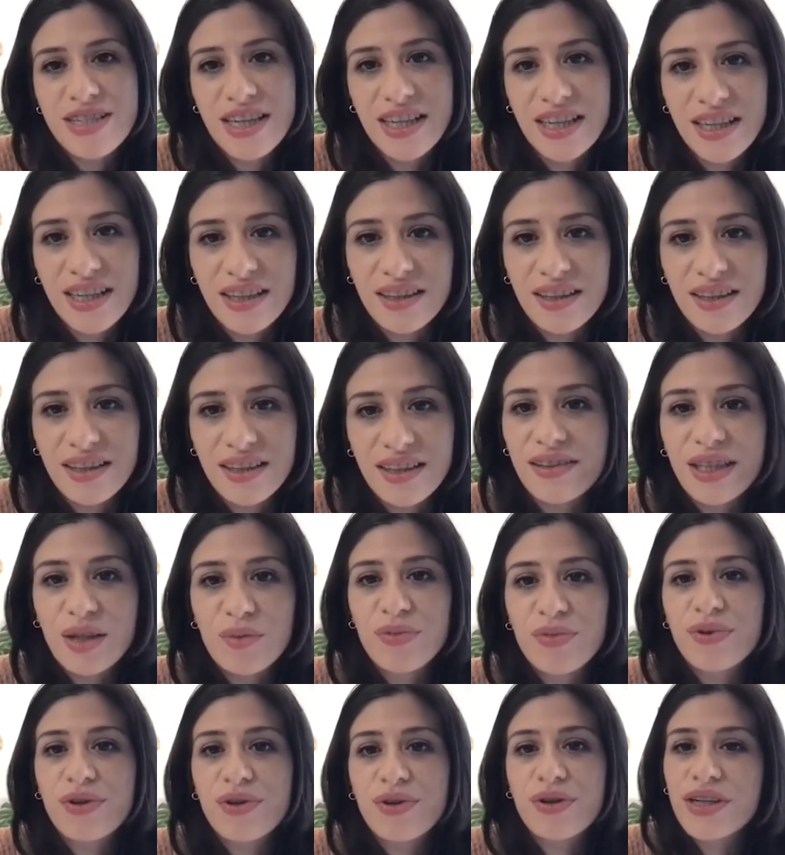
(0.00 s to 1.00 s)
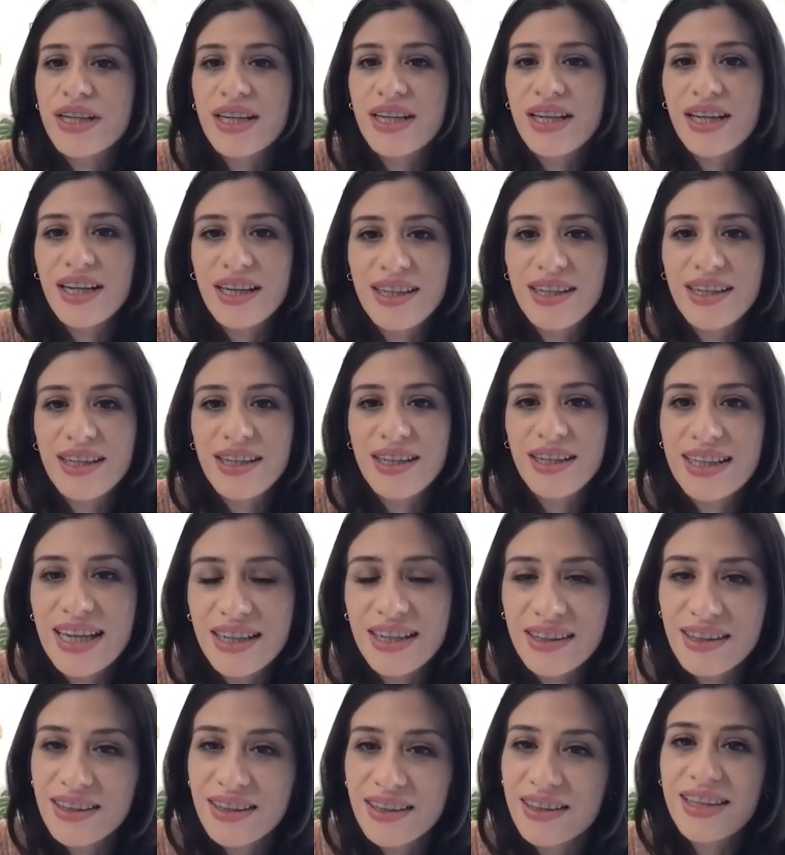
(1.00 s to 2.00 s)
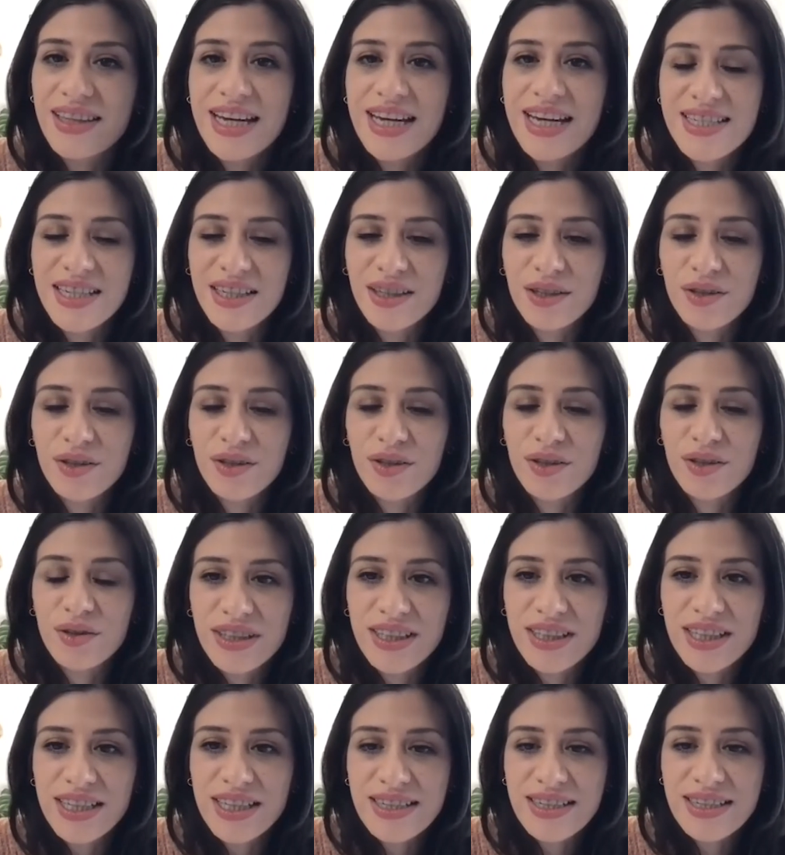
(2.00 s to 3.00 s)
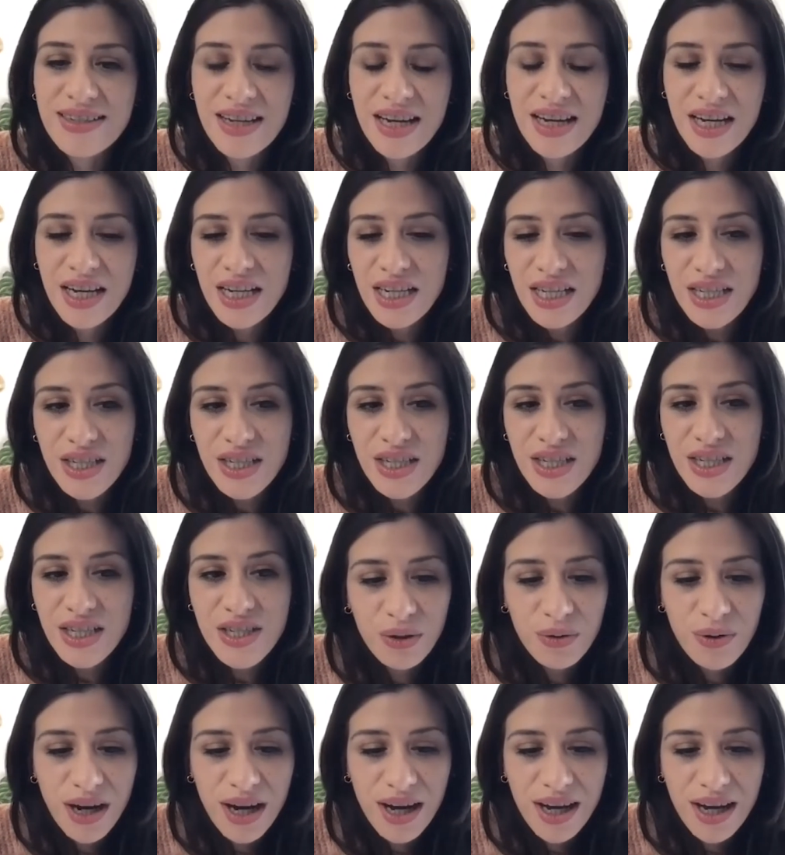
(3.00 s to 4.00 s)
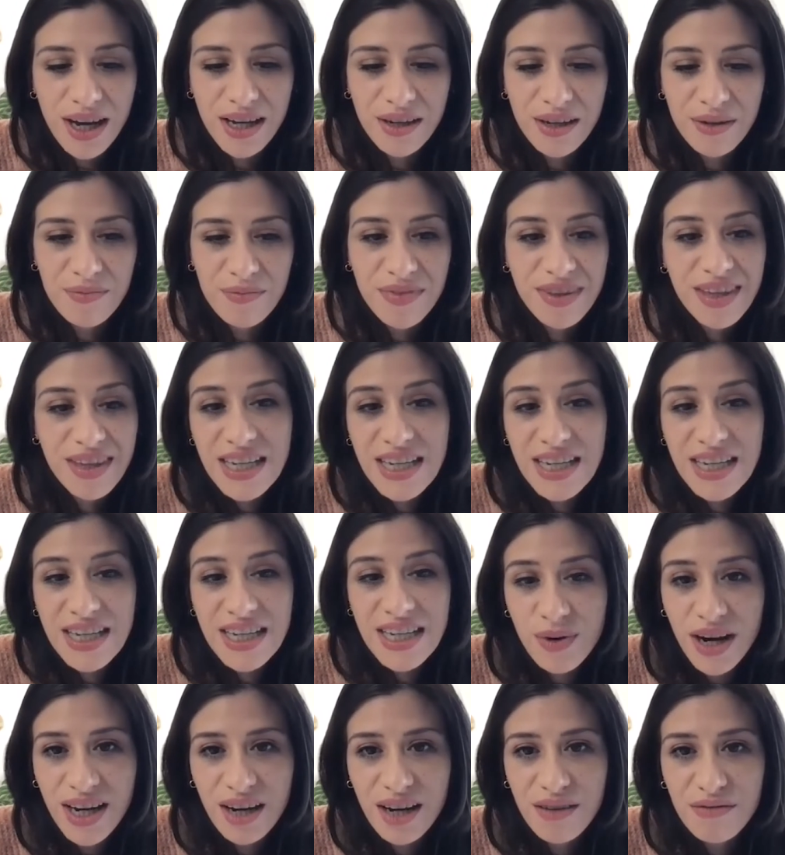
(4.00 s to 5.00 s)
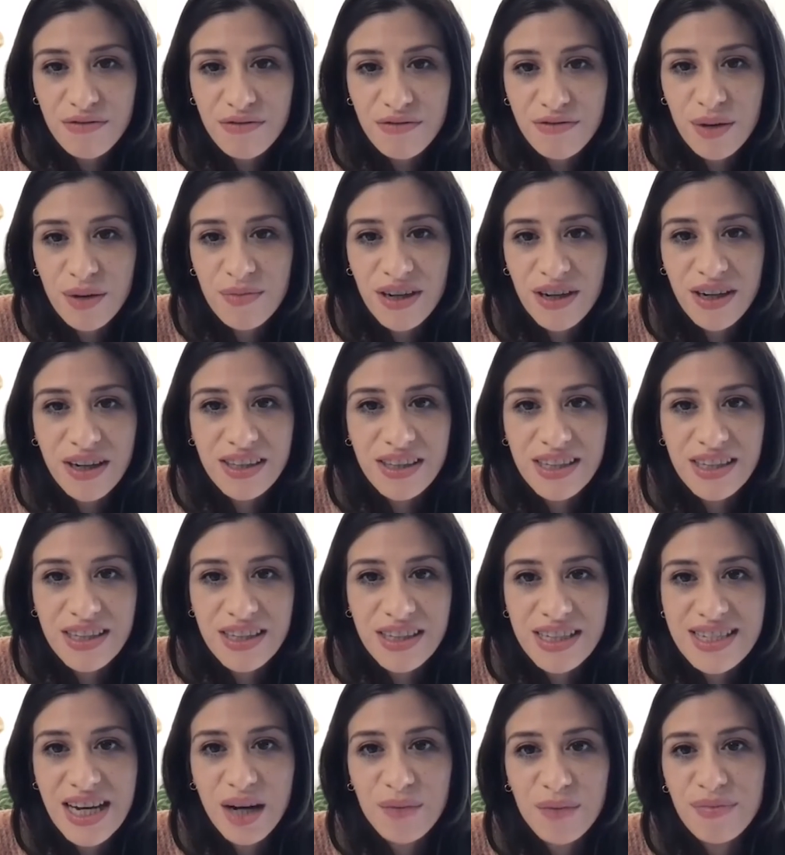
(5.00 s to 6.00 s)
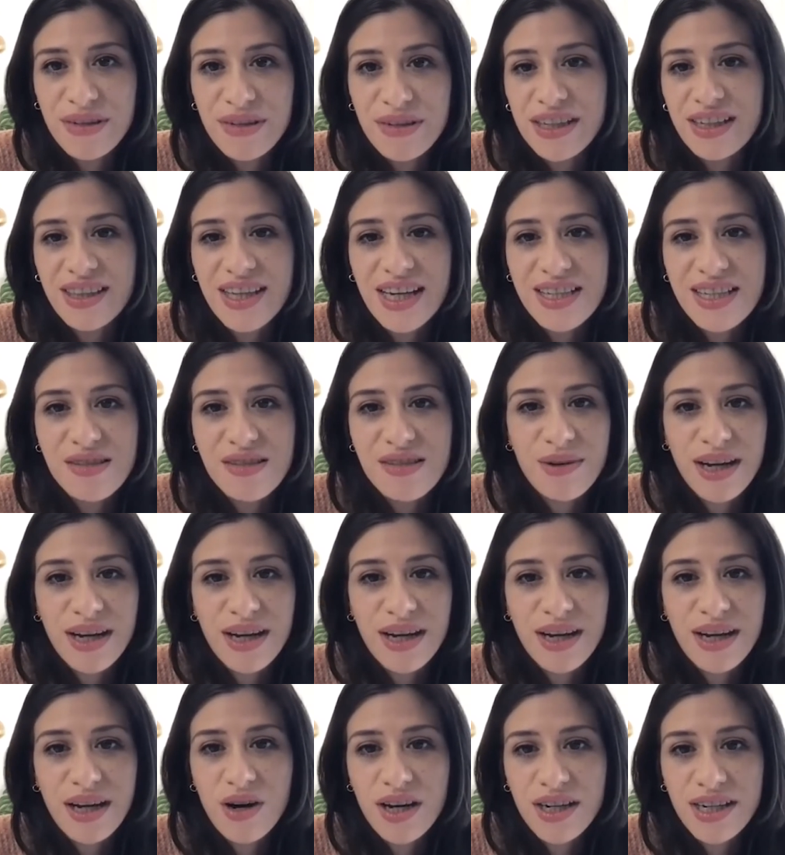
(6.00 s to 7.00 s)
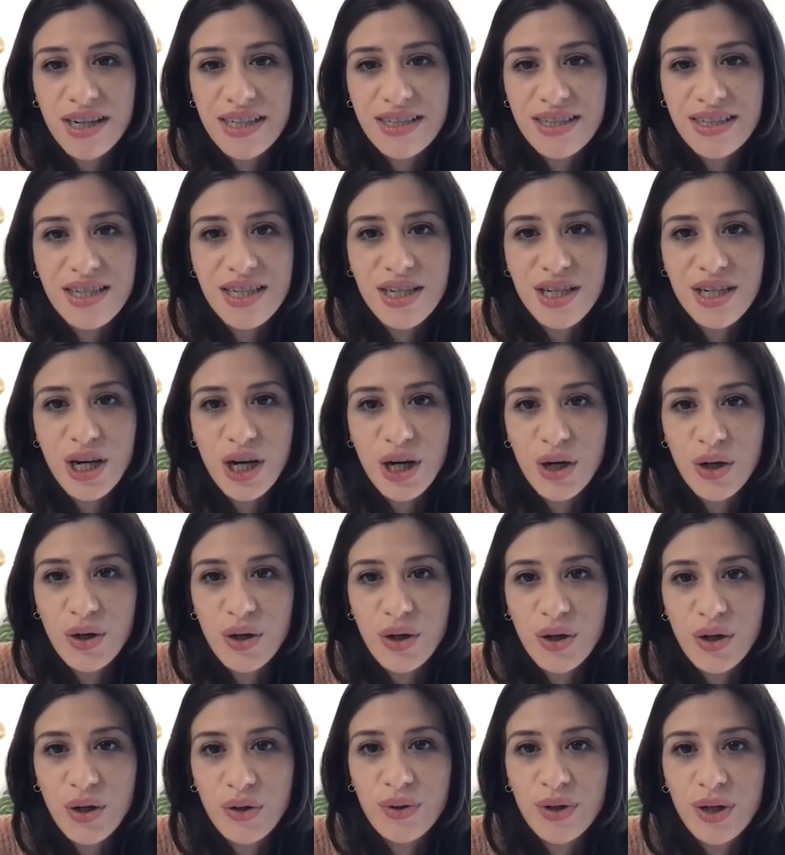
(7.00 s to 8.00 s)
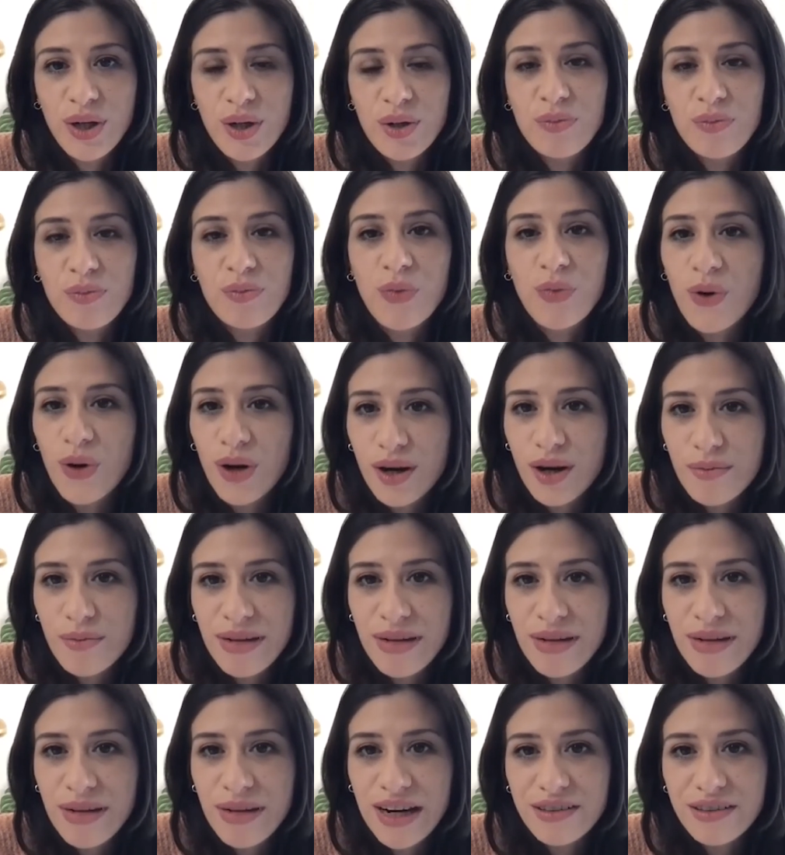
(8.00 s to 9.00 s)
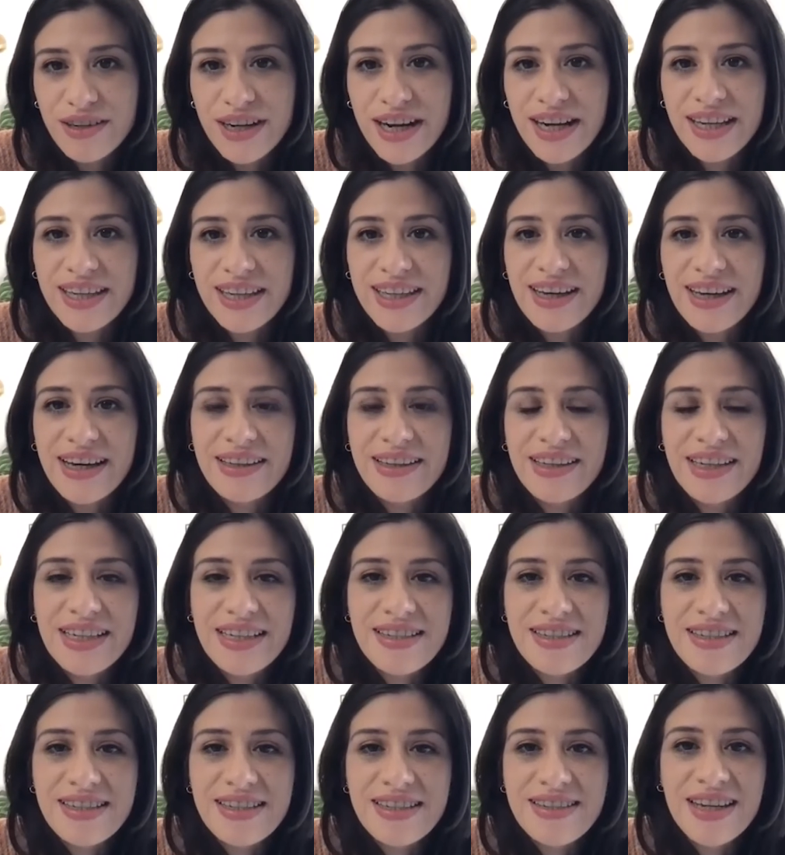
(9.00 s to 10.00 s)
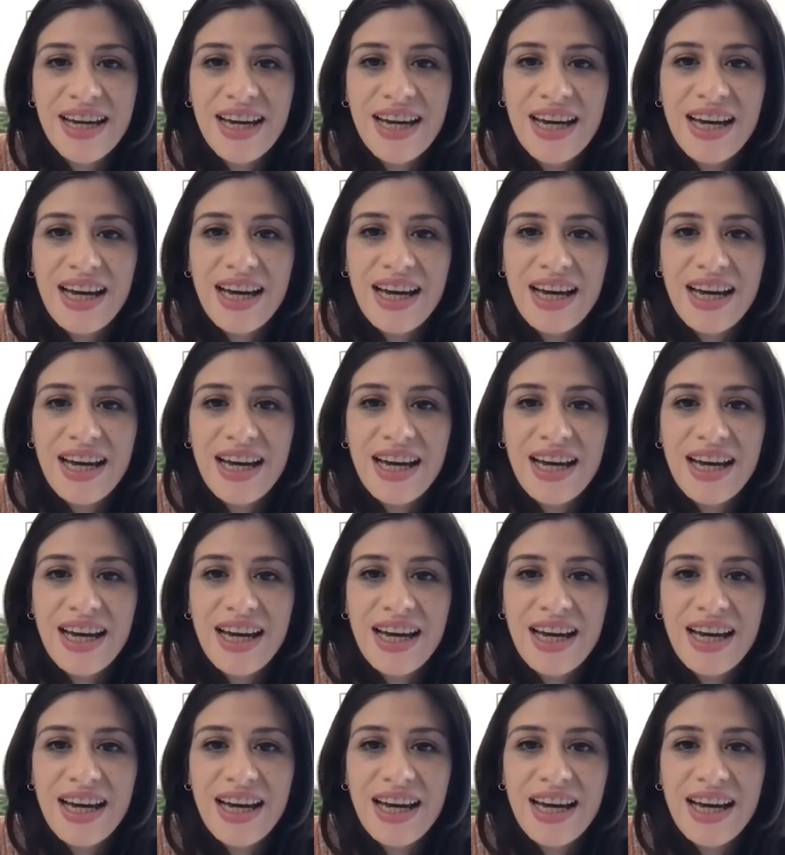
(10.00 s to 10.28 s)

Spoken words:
particularly Puerto Rican and Latino communities. So that's where I come from on this topic. That's why I wanted to know more about Realidades.